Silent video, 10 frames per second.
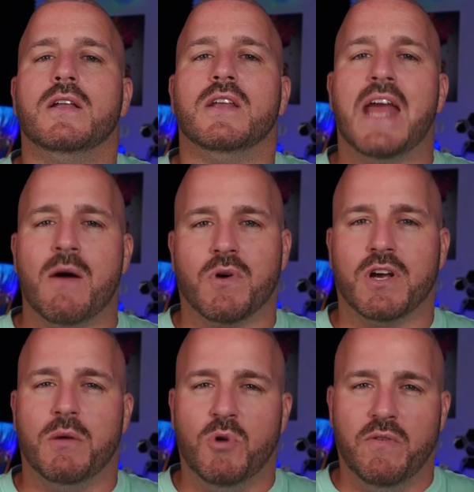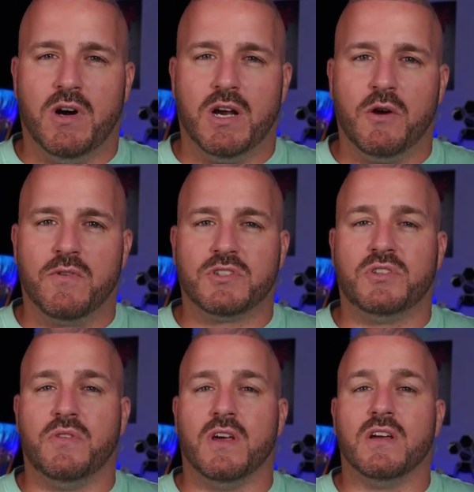Now we're going to move on over
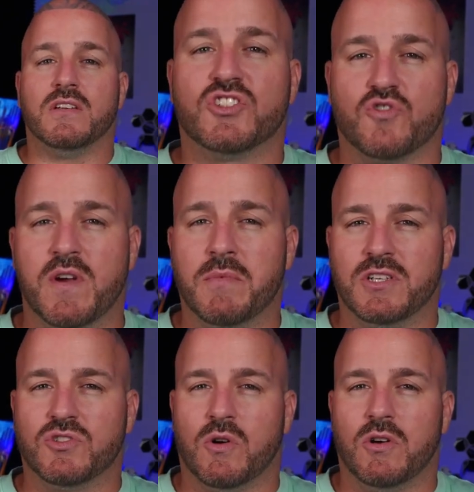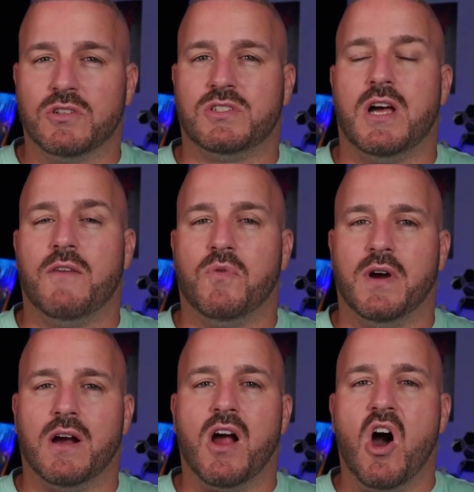to the Stream Controller
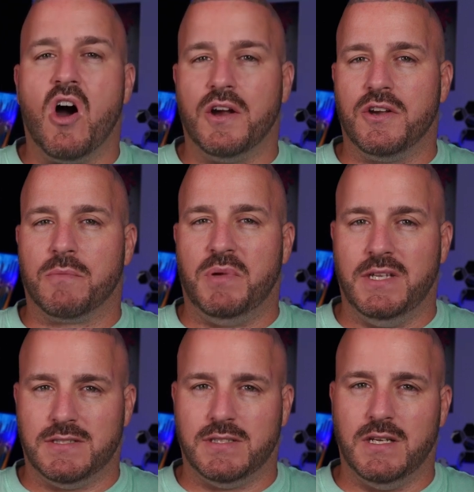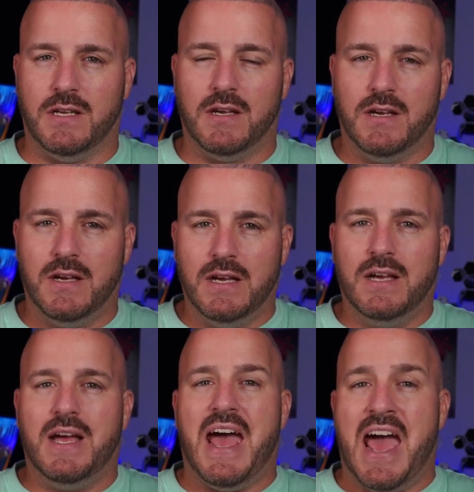software on your PC.
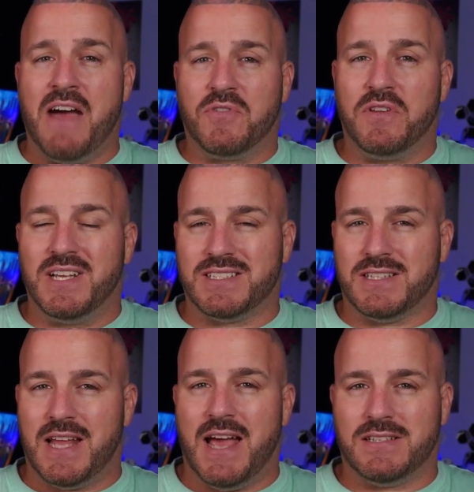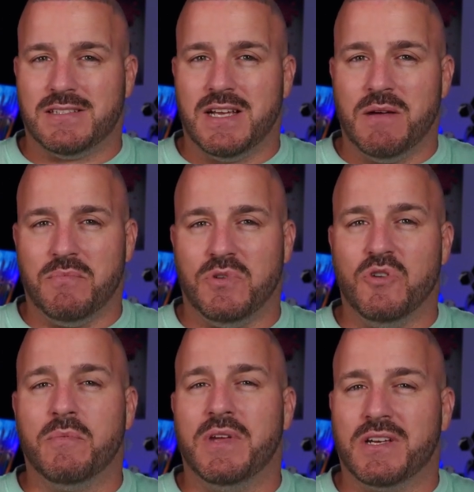After this last step,
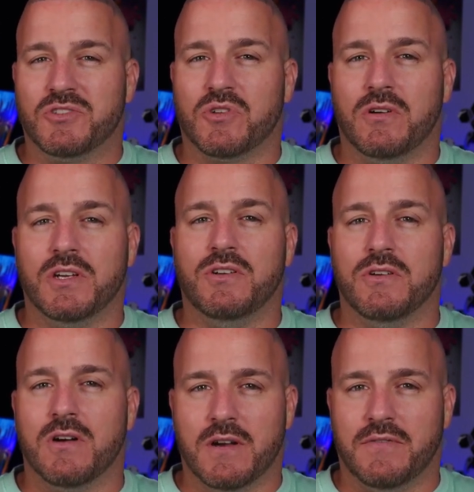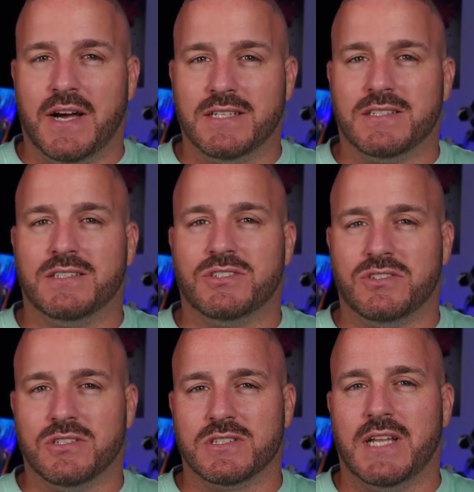you'll be controlling your devices
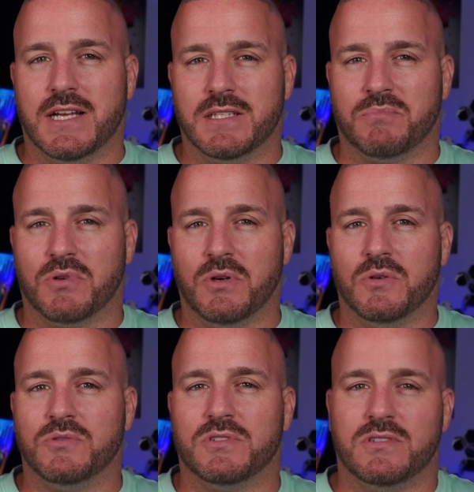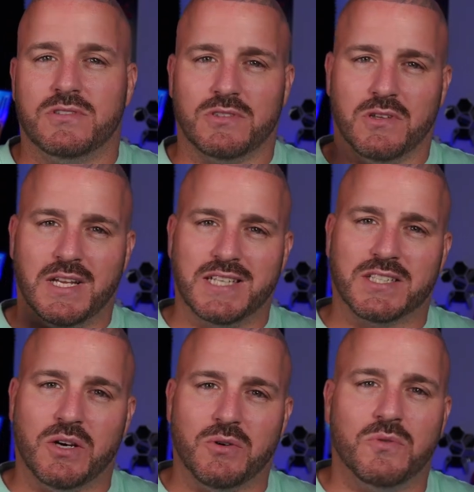just like the pros. So let's
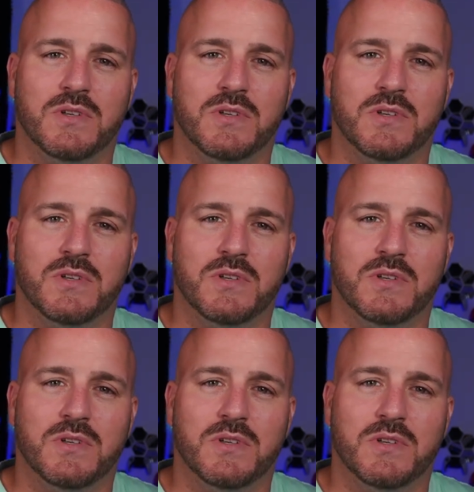go.